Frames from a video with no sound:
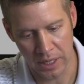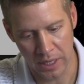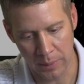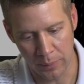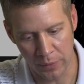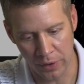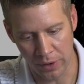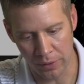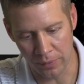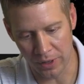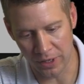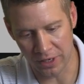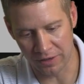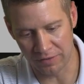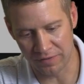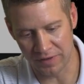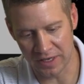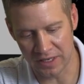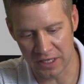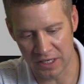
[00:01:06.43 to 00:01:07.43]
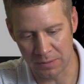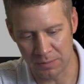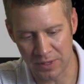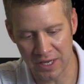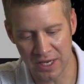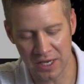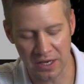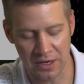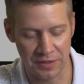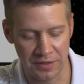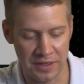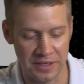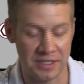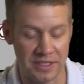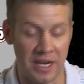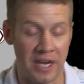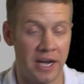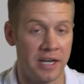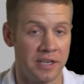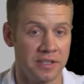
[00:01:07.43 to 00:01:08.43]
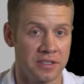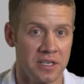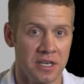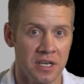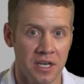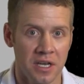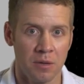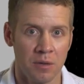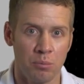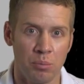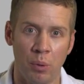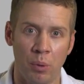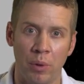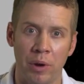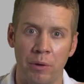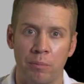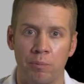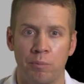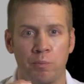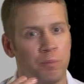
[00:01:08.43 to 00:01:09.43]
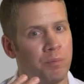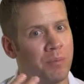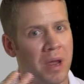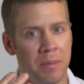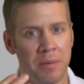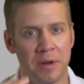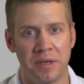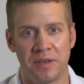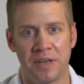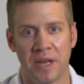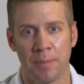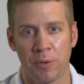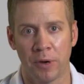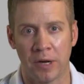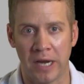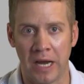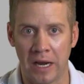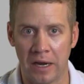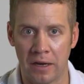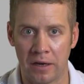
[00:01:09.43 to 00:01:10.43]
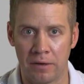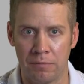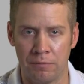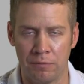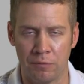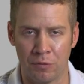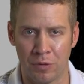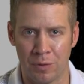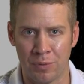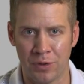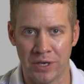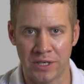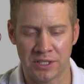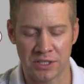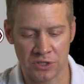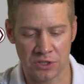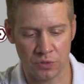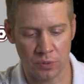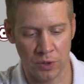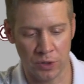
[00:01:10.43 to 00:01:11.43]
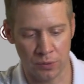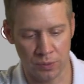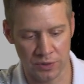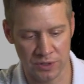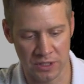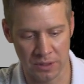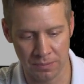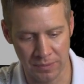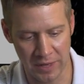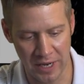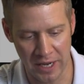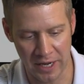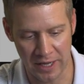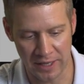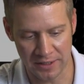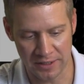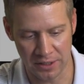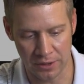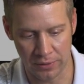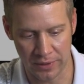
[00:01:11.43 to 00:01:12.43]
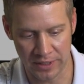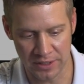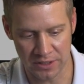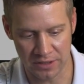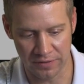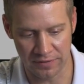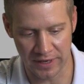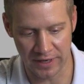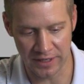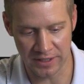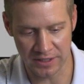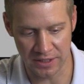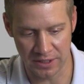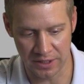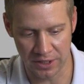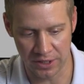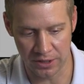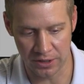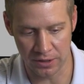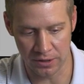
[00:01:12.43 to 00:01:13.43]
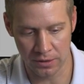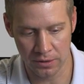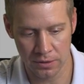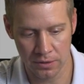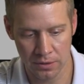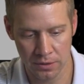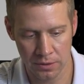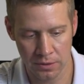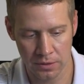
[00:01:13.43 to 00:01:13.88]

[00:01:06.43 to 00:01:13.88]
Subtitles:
And we were running VTP on these guys, but we maybe deprecated and replaced a switch with some NXOS device in here.